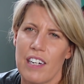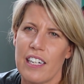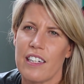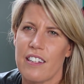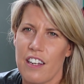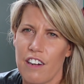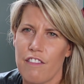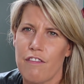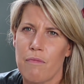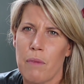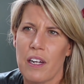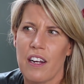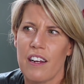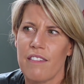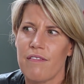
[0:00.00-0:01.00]
really tough,
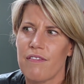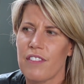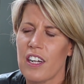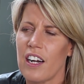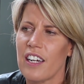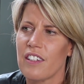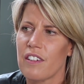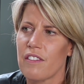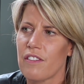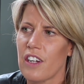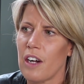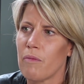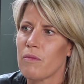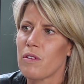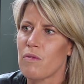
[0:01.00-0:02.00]
but I've kind of
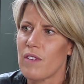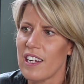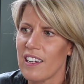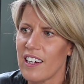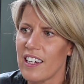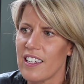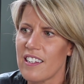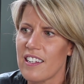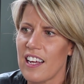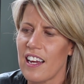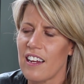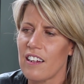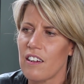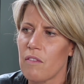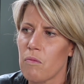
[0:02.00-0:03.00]
come to realize
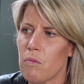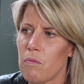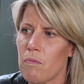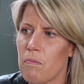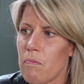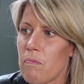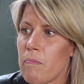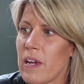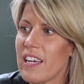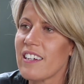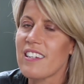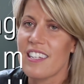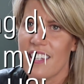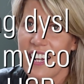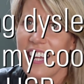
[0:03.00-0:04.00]
that being
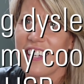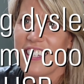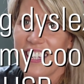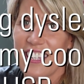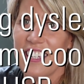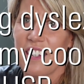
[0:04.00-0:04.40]
dyslexic